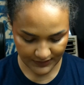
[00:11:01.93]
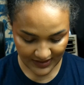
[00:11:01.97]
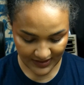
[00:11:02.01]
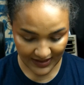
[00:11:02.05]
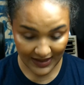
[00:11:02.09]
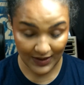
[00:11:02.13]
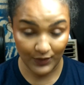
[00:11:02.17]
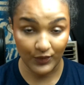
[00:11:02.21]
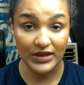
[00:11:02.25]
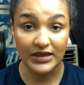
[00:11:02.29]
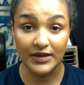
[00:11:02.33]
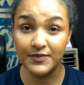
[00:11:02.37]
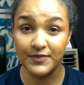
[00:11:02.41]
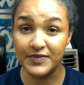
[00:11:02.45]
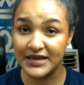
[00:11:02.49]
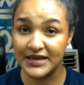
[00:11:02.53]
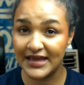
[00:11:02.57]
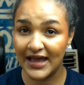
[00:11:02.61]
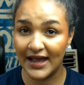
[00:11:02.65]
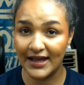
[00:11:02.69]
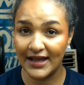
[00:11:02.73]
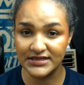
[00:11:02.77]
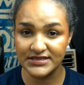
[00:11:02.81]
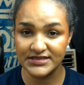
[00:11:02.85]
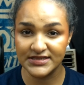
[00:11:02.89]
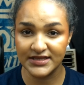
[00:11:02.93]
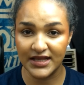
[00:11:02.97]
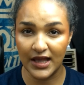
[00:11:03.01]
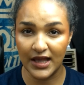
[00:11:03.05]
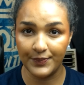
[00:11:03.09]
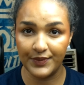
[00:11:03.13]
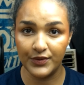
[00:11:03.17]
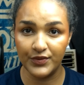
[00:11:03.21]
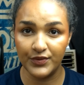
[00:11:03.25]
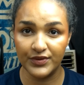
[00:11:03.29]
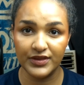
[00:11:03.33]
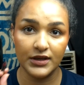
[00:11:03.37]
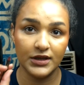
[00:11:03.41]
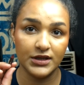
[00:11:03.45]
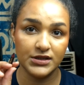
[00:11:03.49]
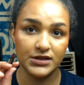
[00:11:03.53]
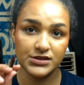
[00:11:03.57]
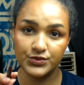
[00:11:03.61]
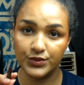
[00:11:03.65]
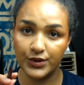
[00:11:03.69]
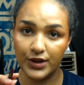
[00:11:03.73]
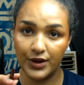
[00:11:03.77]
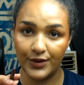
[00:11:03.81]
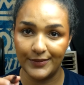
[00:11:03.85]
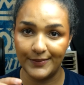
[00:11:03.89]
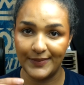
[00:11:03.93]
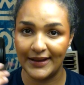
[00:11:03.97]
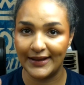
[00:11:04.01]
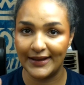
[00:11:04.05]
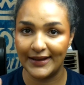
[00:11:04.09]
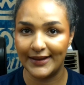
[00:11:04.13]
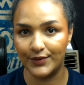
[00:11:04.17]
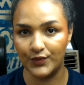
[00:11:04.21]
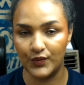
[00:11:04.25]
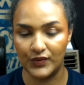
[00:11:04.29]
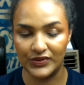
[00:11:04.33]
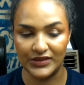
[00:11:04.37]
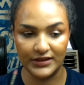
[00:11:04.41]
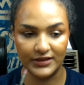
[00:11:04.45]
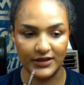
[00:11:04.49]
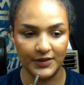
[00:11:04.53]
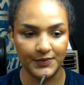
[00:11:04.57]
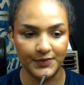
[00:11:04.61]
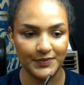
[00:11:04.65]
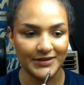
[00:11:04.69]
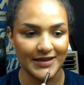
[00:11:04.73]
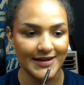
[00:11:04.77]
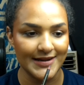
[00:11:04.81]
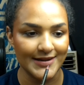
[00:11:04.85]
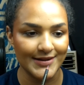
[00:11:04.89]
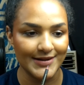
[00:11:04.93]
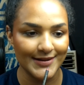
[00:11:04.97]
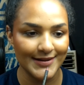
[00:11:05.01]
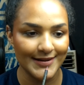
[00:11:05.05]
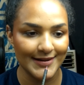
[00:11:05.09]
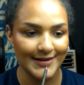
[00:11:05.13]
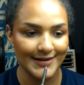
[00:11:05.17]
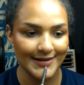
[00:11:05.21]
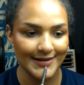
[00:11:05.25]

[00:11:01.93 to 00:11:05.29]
And we can be kind of sloppy with it because we're going back in with the lip liner.